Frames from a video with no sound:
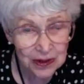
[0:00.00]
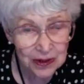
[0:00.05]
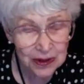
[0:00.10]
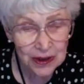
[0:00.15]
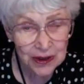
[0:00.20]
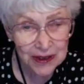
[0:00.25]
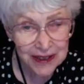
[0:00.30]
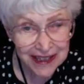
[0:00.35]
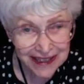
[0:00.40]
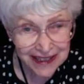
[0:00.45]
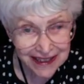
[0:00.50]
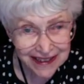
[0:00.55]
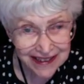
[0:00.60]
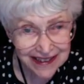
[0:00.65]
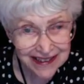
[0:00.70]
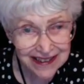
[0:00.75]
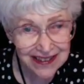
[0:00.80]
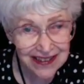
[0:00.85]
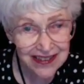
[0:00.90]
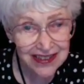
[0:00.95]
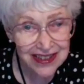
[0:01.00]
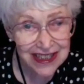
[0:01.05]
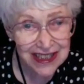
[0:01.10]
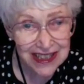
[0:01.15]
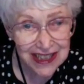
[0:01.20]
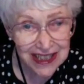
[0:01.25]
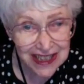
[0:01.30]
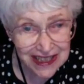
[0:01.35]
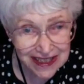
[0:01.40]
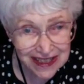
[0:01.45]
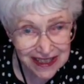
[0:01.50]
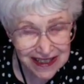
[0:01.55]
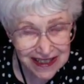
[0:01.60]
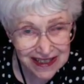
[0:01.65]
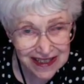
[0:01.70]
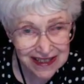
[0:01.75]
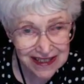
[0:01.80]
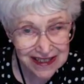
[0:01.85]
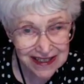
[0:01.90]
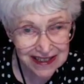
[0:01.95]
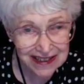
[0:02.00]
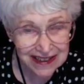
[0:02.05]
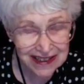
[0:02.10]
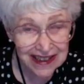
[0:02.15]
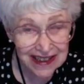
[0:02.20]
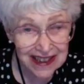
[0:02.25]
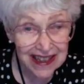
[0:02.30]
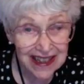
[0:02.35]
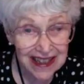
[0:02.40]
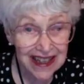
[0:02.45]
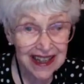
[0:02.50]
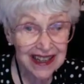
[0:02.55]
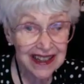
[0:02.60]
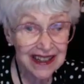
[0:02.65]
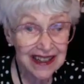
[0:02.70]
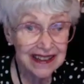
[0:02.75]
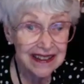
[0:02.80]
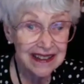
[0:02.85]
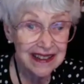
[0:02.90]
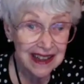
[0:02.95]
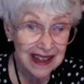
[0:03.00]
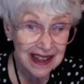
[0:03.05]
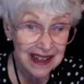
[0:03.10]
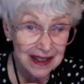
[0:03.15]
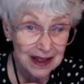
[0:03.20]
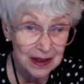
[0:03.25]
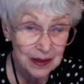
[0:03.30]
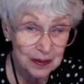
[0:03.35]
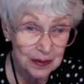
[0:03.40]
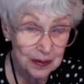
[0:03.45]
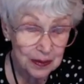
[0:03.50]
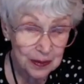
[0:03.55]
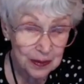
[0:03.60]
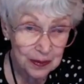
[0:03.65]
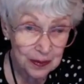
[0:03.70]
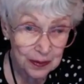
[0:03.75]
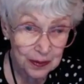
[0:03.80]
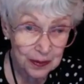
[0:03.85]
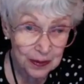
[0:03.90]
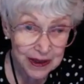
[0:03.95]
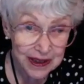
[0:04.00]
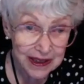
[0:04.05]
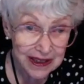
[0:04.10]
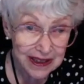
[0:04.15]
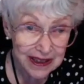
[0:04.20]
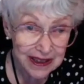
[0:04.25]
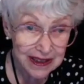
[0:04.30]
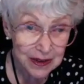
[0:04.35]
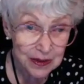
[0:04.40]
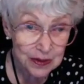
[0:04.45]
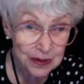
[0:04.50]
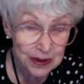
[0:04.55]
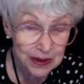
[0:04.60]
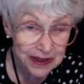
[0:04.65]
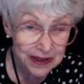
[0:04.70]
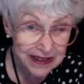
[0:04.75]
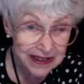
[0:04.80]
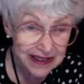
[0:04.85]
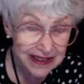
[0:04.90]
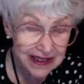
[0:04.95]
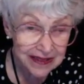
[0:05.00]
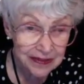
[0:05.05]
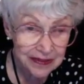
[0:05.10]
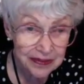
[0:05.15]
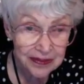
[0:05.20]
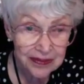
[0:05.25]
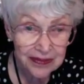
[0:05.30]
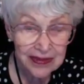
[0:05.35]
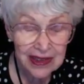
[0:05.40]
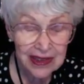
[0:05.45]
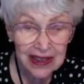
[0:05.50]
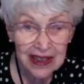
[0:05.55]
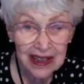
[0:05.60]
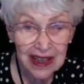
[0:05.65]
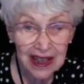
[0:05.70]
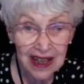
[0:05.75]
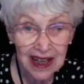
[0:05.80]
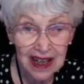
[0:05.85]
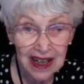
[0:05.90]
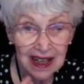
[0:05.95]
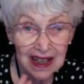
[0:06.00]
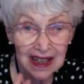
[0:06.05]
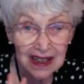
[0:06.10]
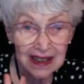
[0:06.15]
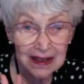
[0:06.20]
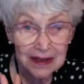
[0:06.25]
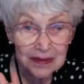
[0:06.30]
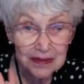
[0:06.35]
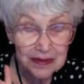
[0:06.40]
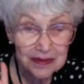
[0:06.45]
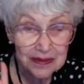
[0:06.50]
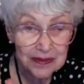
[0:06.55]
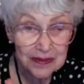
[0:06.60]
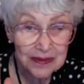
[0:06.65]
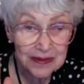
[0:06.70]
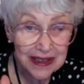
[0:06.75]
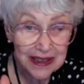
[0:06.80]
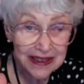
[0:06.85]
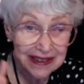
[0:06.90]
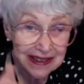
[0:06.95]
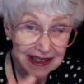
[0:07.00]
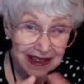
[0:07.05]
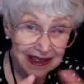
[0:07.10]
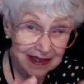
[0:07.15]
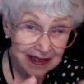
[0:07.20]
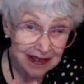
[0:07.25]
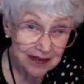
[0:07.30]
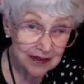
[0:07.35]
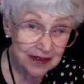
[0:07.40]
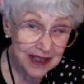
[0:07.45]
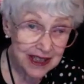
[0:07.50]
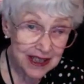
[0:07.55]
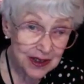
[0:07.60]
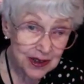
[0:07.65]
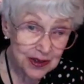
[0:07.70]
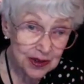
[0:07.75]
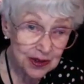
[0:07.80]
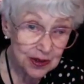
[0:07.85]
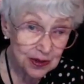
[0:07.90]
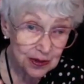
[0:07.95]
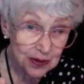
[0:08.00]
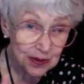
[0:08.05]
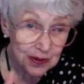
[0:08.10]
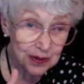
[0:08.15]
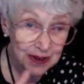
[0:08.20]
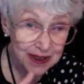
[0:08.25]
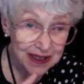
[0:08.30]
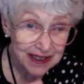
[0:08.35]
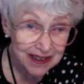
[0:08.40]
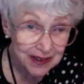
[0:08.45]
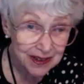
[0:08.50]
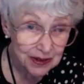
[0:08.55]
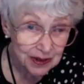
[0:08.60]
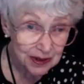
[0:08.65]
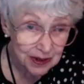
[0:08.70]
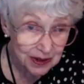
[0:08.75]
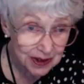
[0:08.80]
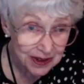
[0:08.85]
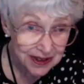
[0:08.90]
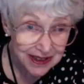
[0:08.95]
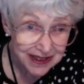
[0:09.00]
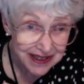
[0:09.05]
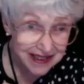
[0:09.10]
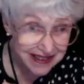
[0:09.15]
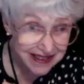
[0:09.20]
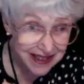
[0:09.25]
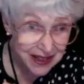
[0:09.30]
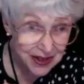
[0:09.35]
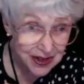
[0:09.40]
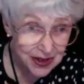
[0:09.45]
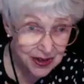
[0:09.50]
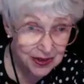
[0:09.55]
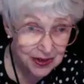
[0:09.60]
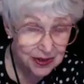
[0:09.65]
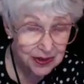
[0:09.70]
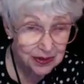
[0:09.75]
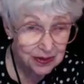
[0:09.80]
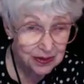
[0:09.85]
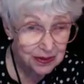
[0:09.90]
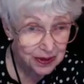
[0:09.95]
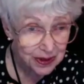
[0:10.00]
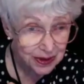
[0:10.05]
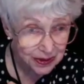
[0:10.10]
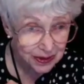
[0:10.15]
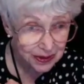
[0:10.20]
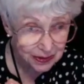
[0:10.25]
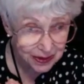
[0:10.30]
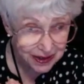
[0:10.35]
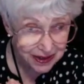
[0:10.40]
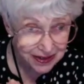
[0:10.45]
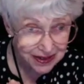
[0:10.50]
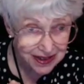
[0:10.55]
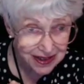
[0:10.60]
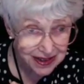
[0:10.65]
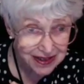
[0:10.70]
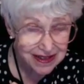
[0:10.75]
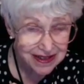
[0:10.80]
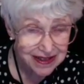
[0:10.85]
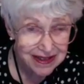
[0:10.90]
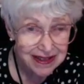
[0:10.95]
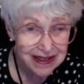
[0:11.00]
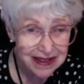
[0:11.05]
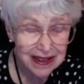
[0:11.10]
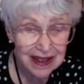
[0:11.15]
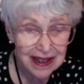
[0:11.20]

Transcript: connect the dots. And we are working, and I invite you and your organization to work with us